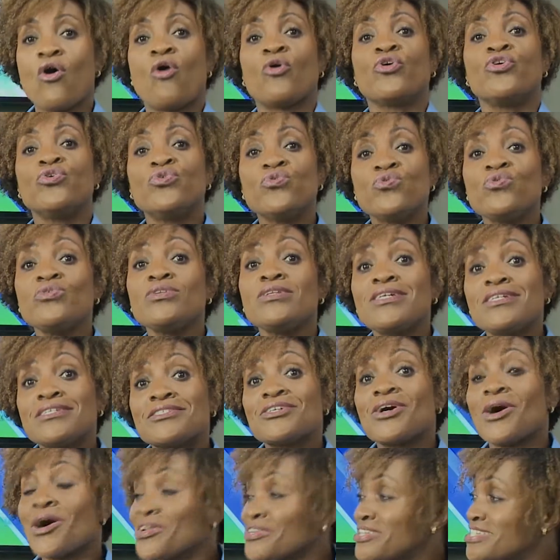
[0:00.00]
You need
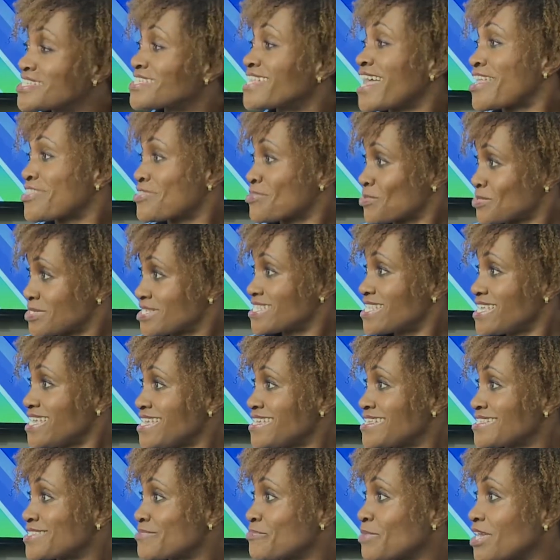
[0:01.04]
to understand those
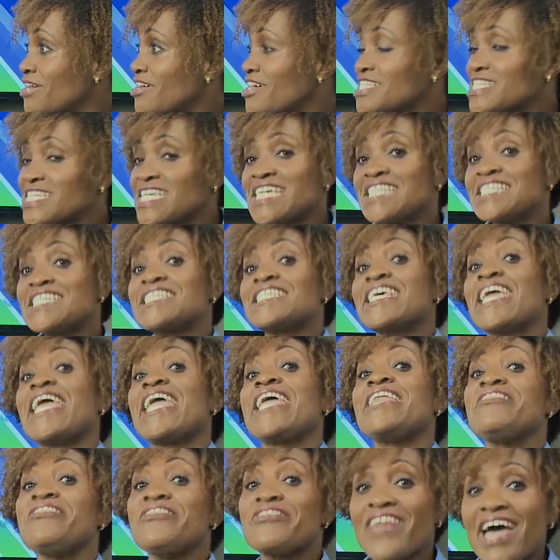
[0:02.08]
things because it is
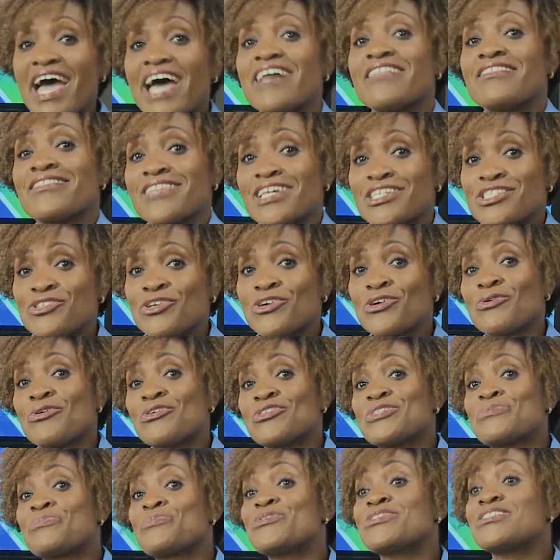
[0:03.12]
in that you're going
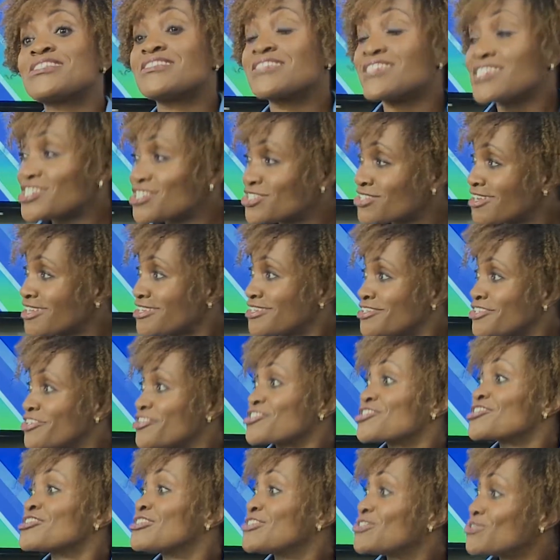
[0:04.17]
to position your
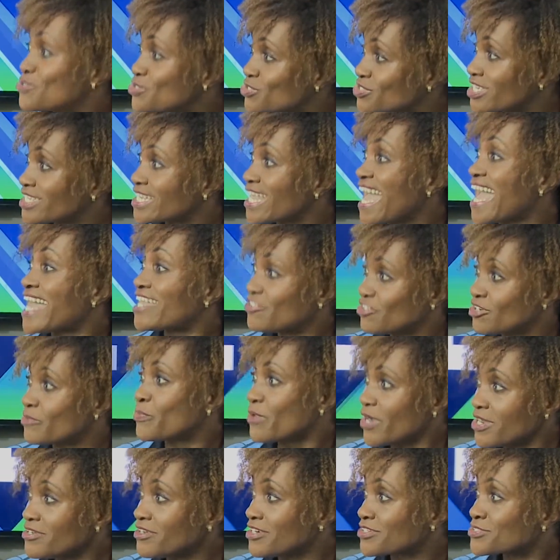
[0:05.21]
solution and your
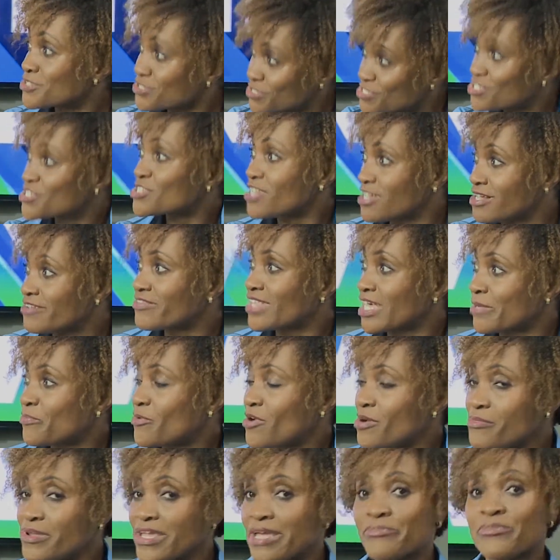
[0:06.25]
product to solve that
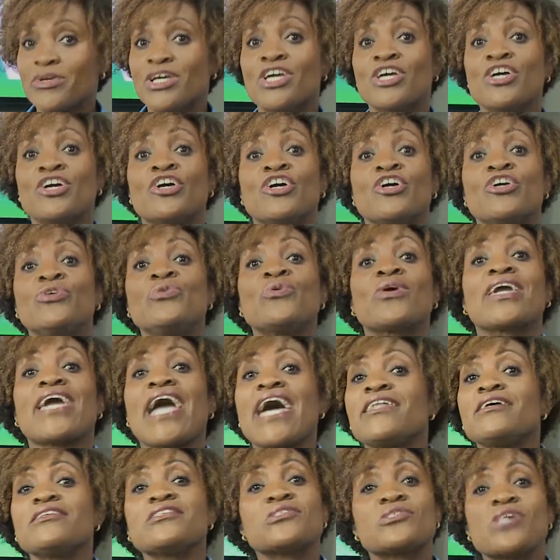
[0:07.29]
problem. You
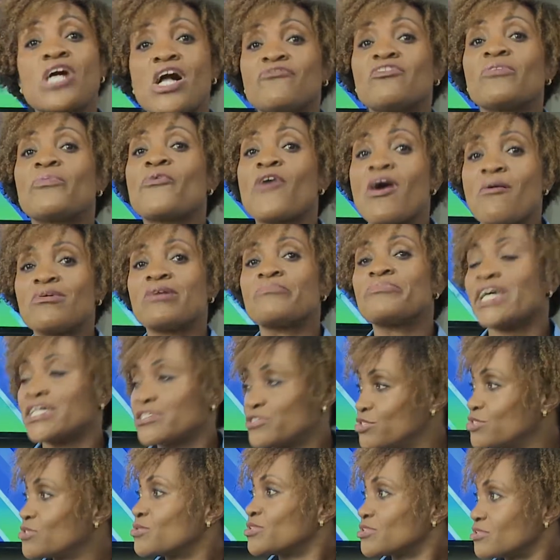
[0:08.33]
cannot solve a problem that
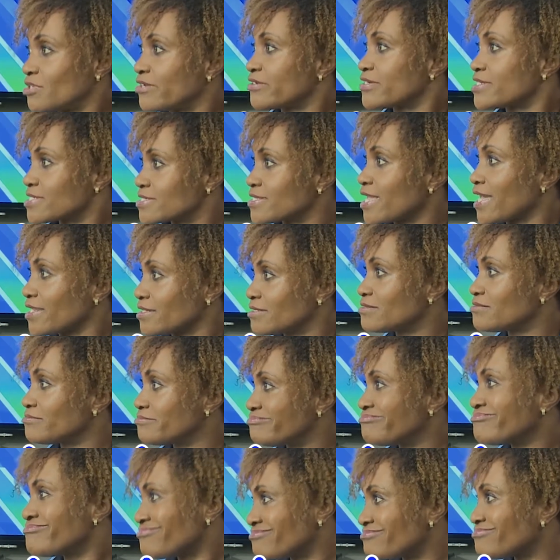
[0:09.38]
you don't understand.
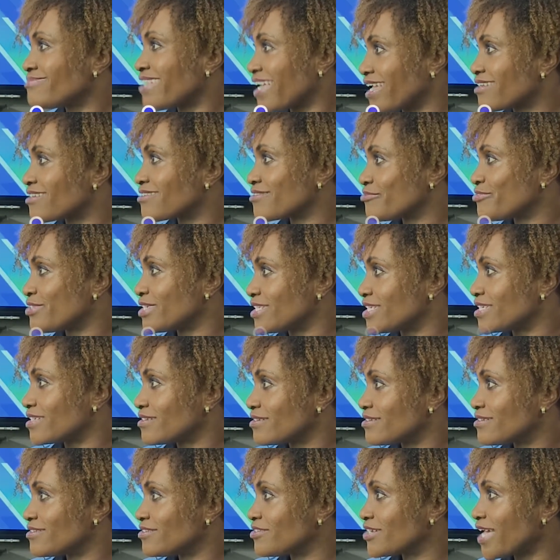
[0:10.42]
Like, really,
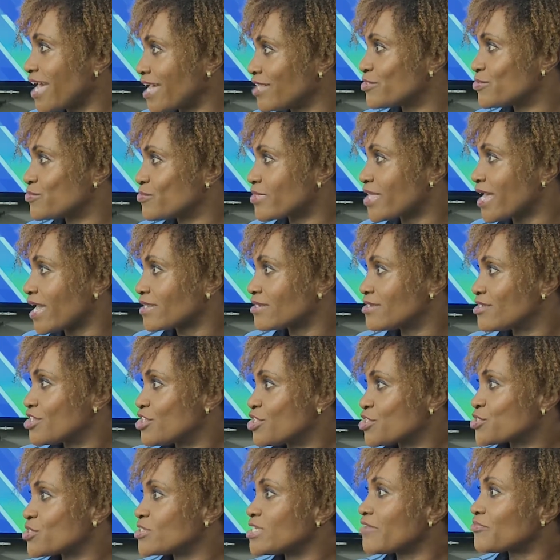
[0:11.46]
you can't do that.
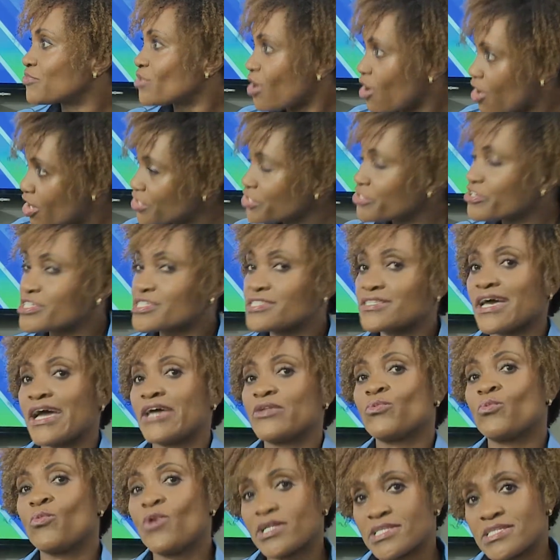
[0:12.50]
So you have to
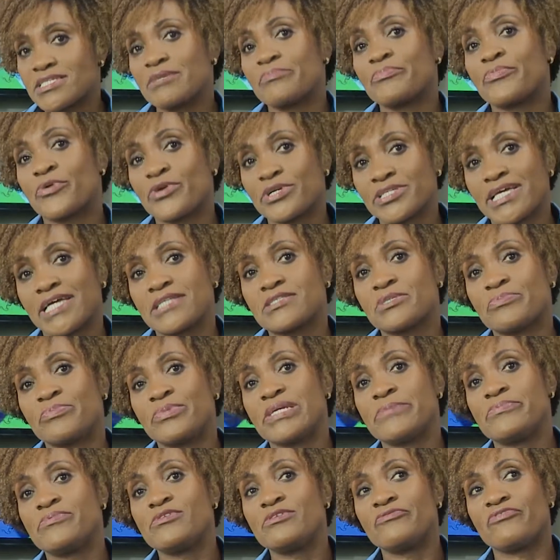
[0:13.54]
understand what's important to
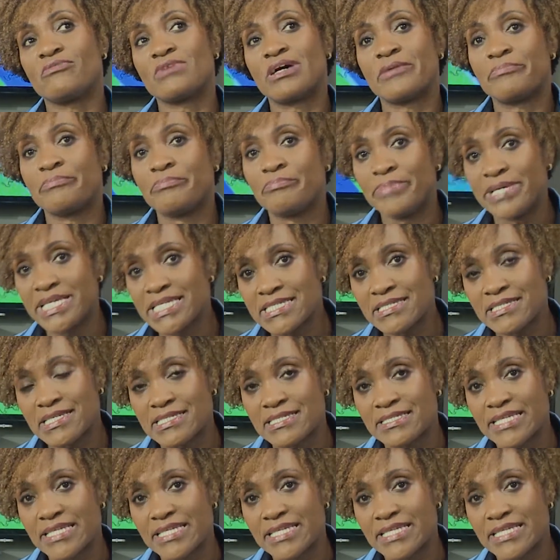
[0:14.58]
people from a business